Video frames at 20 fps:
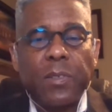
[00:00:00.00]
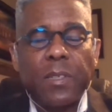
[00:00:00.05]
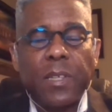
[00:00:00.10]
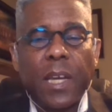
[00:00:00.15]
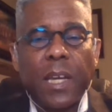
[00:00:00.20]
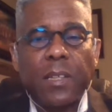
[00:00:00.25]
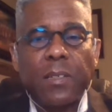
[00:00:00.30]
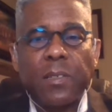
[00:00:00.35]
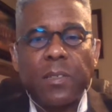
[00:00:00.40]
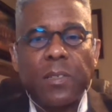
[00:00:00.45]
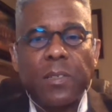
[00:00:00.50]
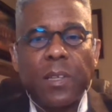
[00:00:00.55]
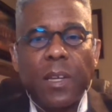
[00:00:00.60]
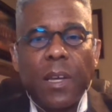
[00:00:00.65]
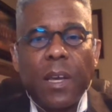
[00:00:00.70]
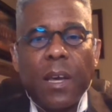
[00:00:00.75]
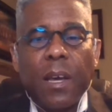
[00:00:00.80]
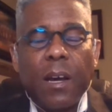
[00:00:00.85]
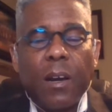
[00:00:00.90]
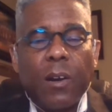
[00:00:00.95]
Texas,
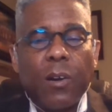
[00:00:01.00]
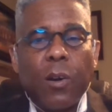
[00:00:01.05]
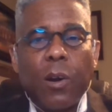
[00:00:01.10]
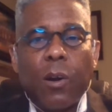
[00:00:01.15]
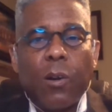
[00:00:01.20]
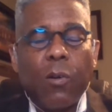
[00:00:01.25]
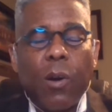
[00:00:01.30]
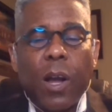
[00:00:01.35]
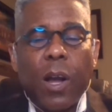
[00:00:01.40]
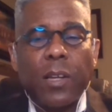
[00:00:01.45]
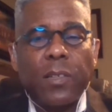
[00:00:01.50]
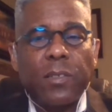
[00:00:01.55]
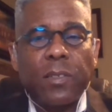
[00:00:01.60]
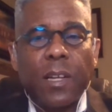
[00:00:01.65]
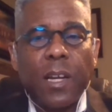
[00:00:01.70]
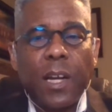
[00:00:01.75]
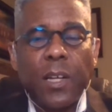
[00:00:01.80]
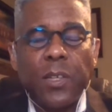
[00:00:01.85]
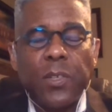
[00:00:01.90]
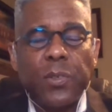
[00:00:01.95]
across the
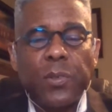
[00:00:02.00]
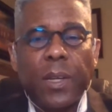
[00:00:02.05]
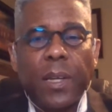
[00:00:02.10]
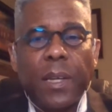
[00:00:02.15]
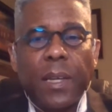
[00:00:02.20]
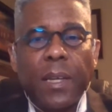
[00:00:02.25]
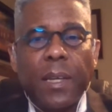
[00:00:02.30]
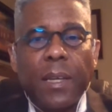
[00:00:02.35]
country.